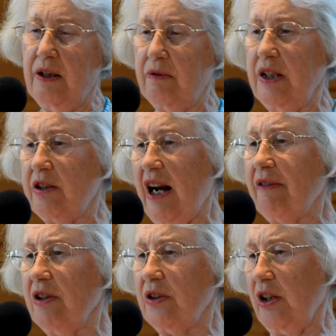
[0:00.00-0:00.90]
we
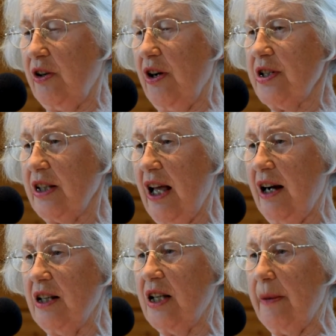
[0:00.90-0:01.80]
traveled across
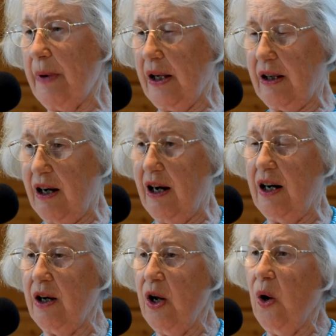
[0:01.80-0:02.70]
Canada by
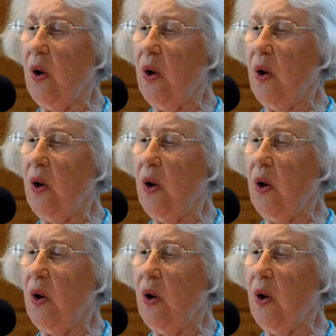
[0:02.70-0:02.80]
car.